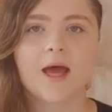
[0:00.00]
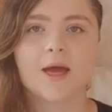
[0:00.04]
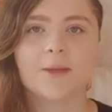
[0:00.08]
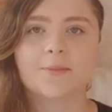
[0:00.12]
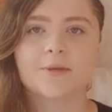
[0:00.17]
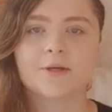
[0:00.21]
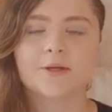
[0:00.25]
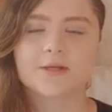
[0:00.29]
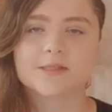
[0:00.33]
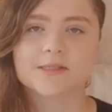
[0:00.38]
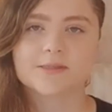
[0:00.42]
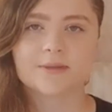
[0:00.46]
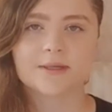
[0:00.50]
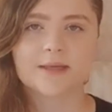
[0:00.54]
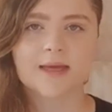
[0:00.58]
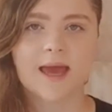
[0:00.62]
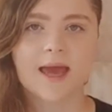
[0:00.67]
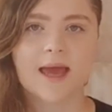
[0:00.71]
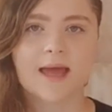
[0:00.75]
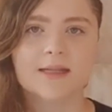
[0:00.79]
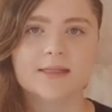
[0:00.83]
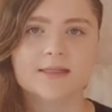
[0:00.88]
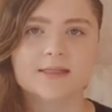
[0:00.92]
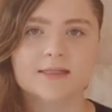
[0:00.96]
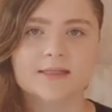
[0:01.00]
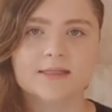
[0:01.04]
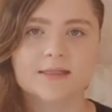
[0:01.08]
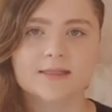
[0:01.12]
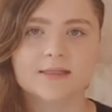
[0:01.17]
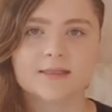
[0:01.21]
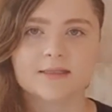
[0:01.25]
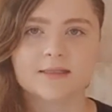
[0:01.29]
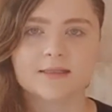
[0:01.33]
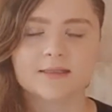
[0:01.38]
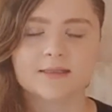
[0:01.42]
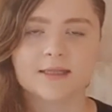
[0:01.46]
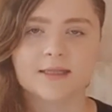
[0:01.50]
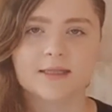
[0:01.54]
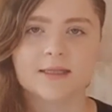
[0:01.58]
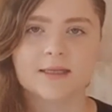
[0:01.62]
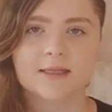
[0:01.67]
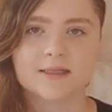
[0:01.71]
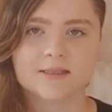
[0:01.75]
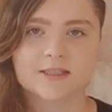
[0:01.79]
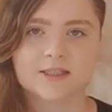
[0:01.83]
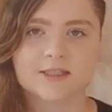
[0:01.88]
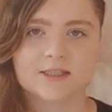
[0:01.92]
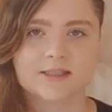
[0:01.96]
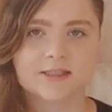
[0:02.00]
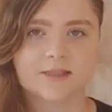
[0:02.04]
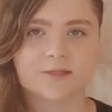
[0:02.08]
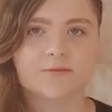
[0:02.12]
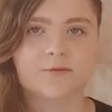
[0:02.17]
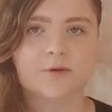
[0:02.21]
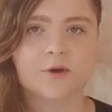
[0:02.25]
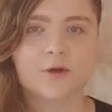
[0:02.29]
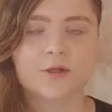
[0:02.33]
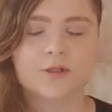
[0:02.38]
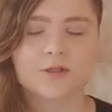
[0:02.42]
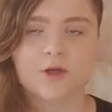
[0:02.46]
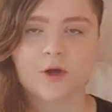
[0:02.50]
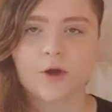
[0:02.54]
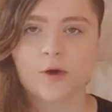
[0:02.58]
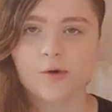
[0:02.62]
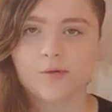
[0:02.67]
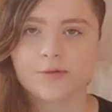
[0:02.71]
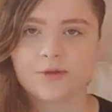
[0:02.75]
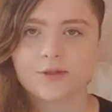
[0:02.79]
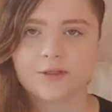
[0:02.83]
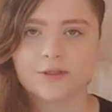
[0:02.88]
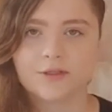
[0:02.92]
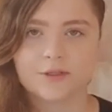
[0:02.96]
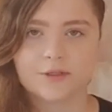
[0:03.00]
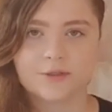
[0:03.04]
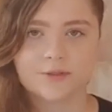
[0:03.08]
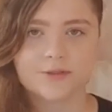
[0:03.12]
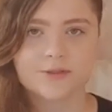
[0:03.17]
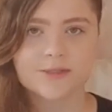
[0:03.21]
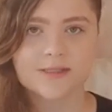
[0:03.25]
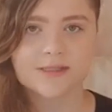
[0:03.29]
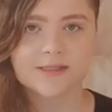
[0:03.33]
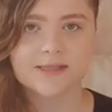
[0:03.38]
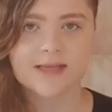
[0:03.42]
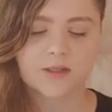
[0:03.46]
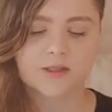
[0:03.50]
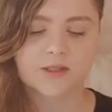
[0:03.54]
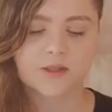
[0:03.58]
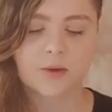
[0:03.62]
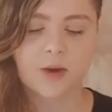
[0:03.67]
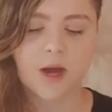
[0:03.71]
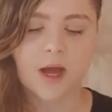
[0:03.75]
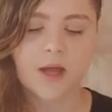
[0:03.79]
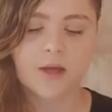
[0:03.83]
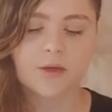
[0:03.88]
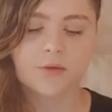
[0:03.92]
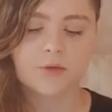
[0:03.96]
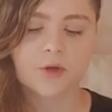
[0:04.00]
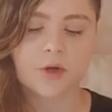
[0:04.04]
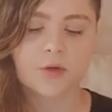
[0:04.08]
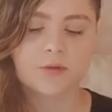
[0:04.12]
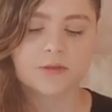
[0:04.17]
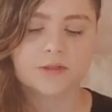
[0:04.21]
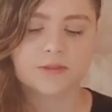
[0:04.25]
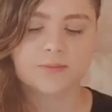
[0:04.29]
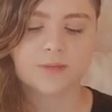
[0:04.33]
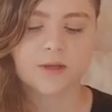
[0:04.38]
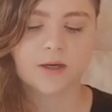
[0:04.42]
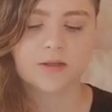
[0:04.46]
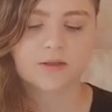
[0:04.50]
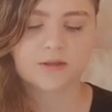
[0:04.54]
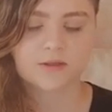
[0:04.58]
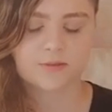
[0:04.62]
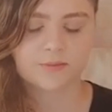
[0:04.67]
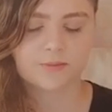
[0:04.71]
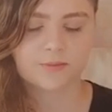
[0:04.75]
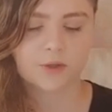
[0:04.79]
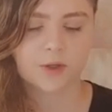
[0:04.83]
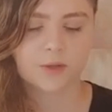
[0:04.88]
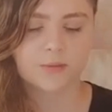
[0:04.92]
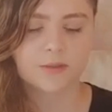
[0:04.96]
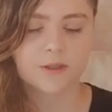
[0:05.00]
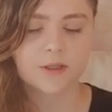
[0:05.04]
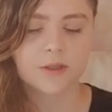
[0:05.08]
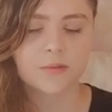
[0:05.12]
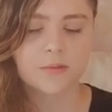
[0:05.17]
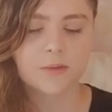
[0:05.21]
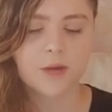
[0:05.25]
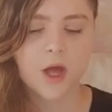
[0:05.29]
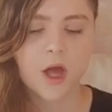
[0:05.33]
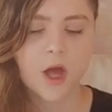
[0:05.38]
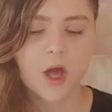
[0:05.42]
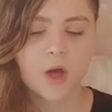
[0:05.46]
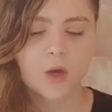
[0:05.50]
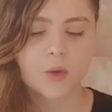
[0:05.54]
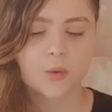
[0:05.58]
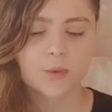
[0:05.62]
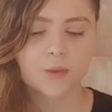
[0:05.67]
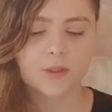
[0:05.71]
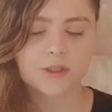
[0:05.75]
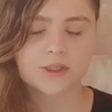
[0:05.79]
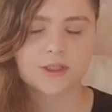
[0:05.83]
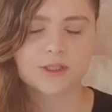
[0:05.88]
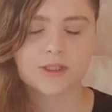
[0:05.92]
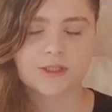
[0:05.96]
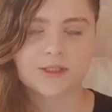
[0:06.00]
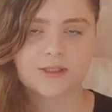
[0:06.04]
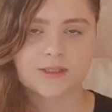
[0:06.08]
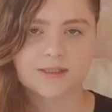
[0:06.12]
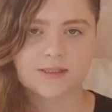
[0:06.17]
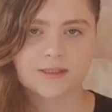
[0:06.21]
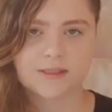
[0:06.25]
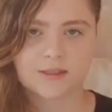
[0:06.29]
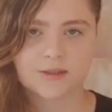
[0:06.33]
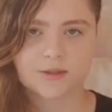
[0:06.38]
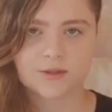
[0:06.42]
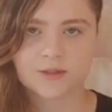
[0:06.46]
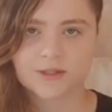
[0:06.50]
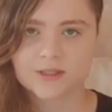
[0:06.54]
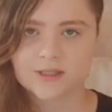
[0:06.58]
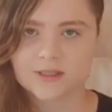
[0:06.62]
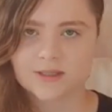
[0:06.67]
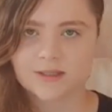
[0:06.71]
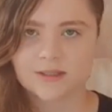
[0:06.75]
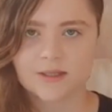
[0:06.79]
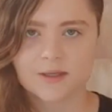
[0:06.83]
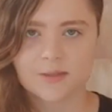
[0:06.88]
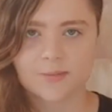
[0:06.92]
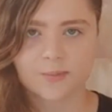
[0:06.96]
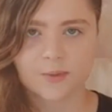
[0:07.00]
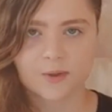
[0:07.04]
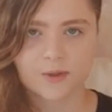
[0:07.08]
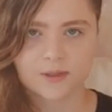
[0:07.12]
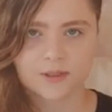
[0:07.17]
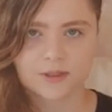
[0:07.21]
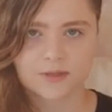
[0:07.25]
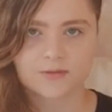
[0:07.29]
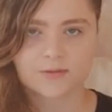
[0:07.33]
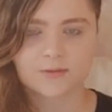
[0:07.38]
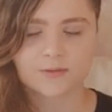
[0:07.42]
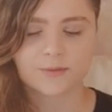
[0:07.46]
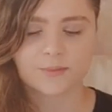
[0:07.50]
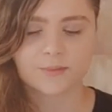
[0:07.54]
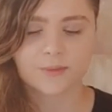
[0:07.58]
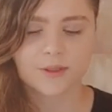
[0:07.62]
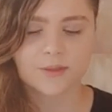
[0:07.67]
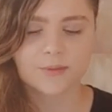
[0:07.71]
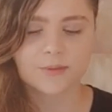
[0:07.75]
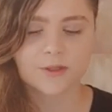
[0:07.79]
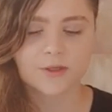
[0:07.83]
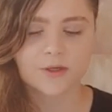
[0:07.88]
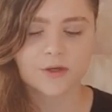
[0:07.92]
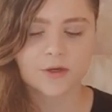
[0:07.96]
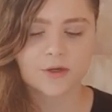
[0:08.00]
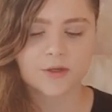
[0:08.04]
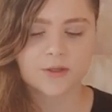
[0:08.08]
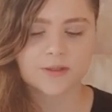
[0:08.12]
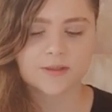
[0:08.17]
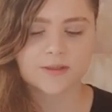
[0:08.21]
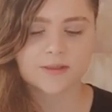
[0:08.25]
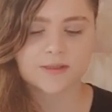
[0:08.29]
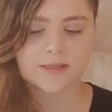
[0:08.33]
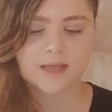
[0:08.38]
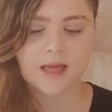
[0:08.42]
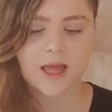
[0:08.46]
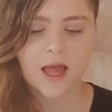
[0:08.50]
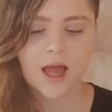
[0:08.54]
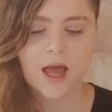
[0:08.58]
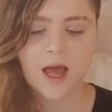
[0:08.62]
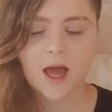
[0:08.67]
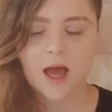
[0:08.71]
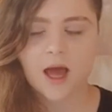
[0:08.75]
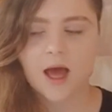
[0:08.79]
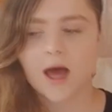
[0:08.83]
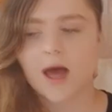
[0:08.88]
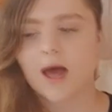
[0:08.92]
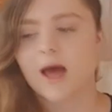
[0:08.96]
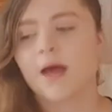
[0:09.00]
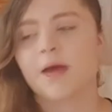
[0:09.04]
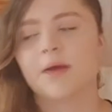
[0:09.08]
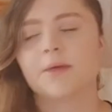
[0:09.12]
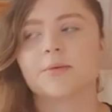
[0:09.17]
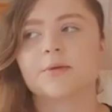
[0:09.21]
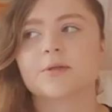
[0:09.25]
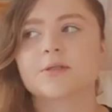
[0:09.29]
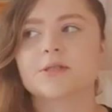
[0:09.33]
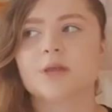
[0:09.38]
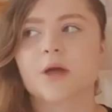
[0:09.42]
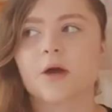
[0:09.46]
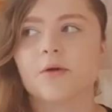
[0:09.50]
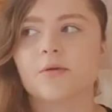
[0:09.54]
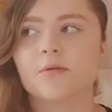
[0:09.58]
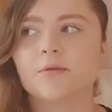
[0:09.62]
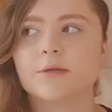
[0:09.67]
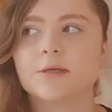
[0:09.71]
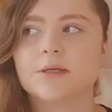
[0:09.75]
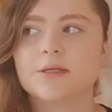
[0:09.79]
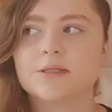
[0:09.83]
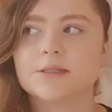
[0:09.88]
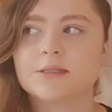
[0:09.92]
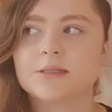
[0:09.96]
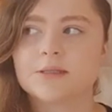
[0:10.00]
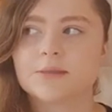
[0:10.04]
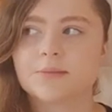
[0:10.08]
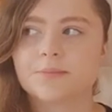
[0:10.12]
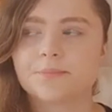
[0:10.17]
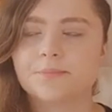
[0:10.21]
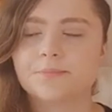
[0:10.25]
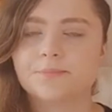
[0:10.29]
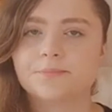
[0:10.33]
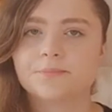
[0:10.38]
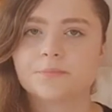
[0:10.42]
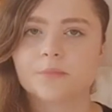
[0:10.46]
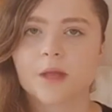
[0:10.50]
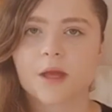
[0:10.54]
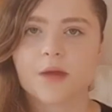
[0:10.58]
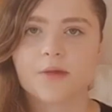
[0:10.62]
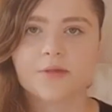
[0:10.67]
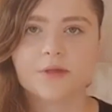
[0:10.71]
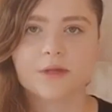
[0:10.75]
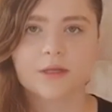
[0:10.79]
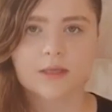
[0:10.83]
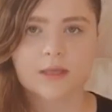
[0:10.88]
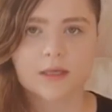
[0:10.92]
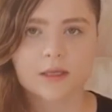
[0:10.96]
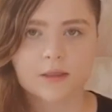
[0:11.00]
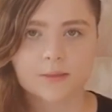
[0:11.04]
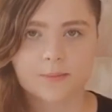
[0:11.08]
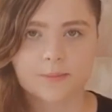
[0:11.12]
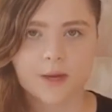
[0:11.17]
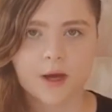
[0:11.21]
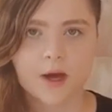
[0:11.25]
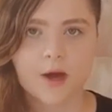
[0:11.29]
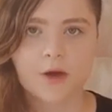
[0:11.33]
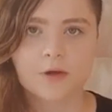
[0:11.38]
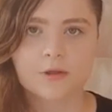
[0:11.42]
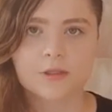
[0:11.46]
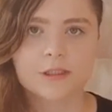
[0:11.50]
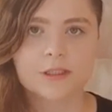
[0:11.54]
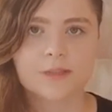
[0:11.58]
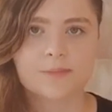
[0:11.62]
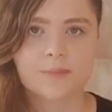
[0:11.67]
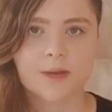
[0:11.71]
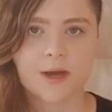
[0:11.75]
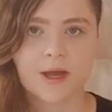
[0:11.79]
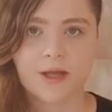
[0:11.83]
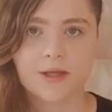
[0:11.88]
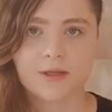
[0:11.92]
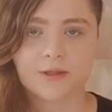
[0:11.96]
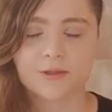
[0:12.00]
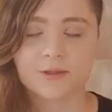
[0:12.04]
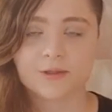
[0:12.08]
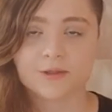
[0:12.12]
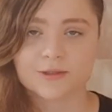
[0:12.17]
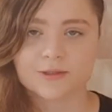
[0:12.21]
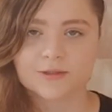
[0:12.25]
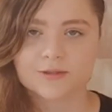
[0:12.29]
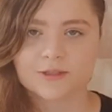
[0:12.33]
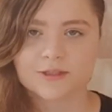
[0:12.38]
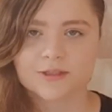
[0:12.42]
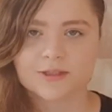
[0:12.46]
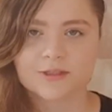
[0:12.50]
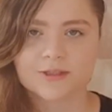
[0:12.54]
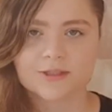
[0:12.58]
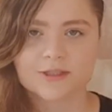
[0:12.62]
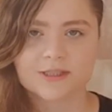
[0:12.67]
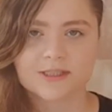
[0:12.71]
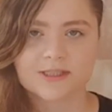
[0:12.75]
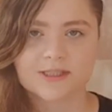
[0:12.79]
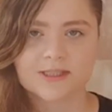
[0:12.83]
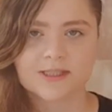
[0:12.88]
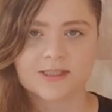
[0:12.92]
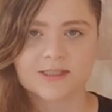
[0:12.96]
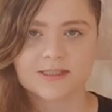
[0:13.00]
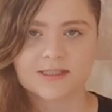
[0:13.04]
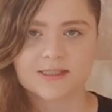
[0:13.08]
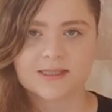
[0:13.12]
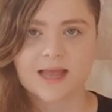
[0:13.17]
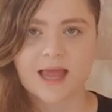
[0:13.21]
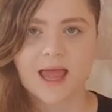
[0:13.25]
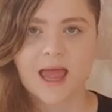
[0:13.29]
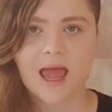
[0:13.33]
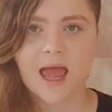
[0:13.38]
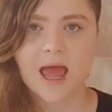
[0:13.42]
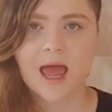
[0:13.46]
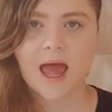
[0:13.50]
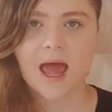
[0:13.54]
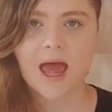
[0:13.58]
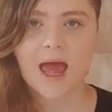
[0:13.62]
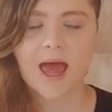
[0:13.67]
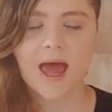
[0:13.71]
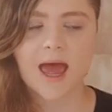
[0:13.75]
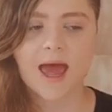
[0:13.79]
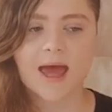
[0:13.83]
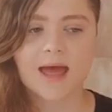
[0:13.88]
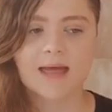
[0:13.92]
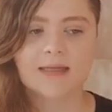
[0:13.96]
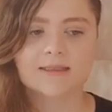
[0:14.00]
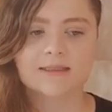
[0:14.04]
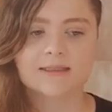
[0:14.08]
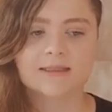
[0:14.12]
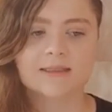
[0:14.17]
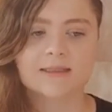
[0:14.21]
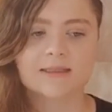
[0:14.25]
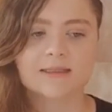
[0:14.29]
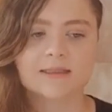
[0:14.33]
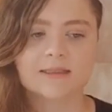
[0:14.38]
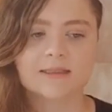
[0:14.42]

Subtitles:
Because we can't like just avoid all the news. So I wrote about a problem which is critically important for me because I was always thinking about my news resources, and